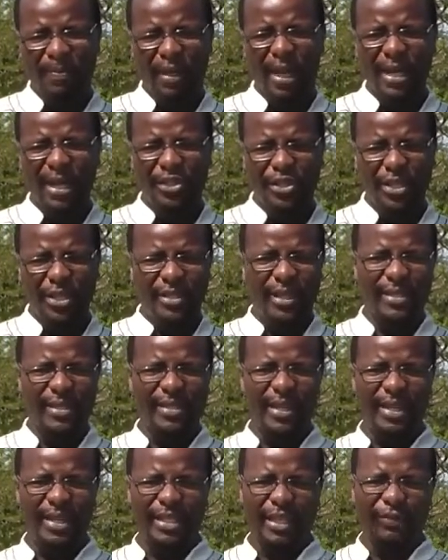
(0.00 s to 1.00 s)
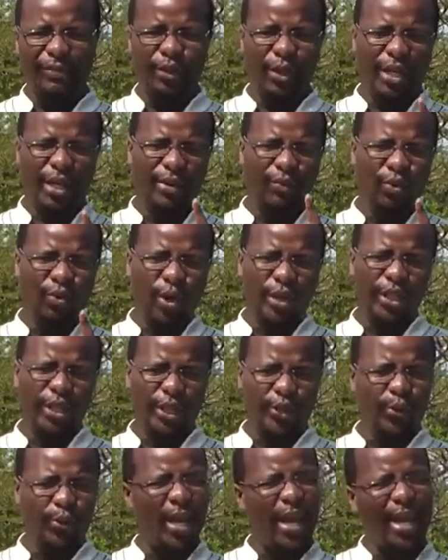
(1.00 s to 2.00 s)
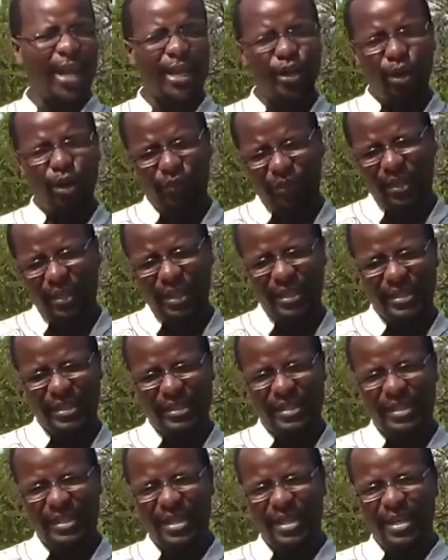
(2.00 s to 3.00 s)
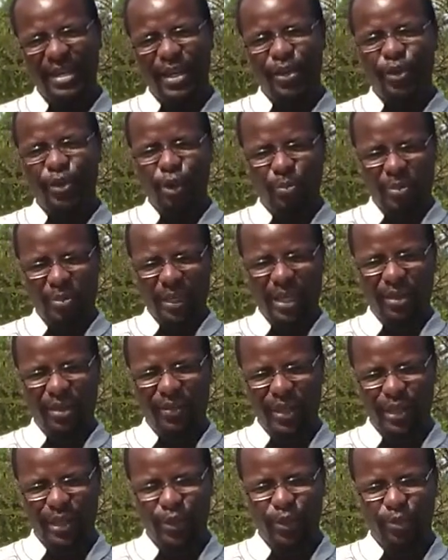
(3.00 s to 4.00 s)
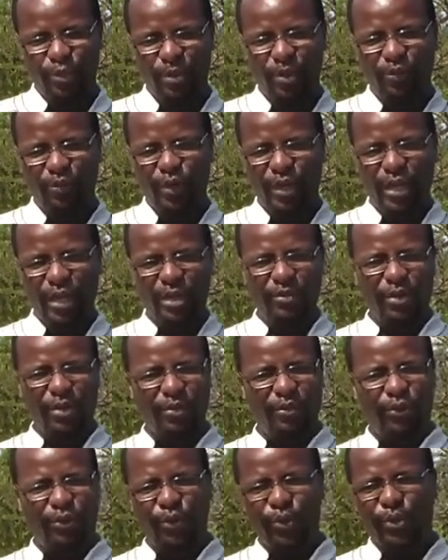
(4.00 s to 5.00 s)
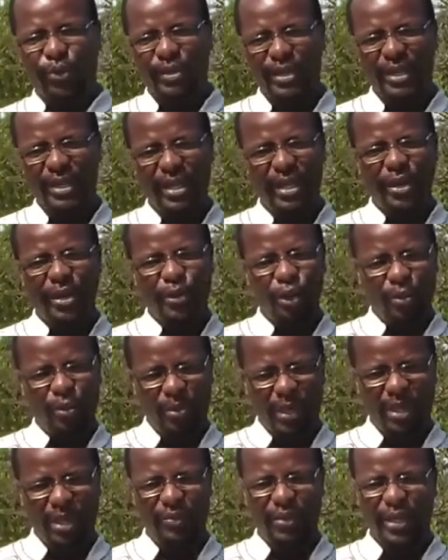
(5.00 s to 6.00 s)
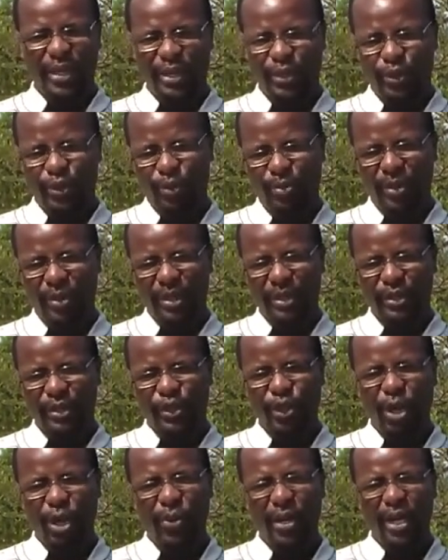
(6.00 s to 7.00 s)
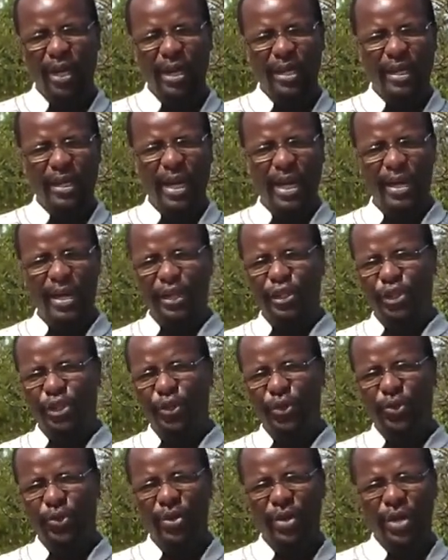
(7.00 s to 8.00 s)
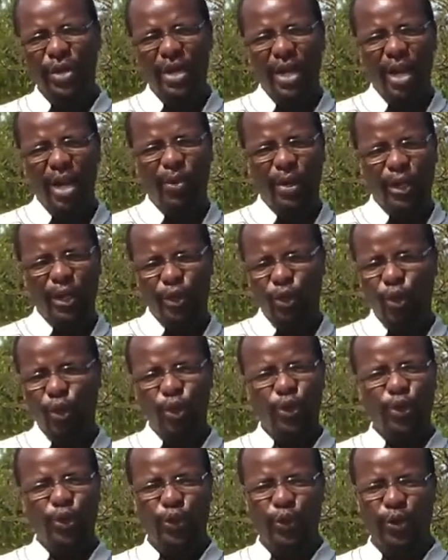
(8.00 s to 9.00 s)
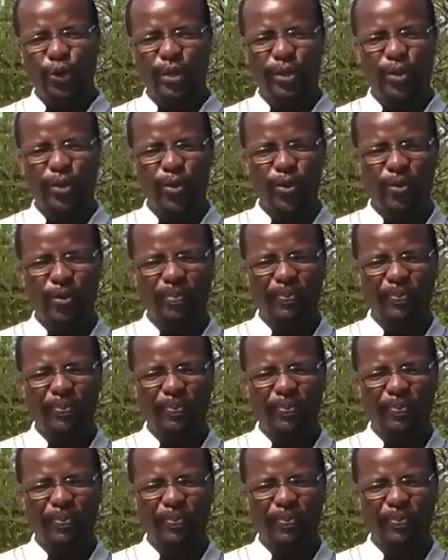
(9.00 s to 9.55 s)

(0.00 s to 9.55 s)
And Jesus says, if you give water to any of these, you'll be giving it to me. If you give them food, you'll be giving it to me. So I want to encourage you, I want to talk to you at home.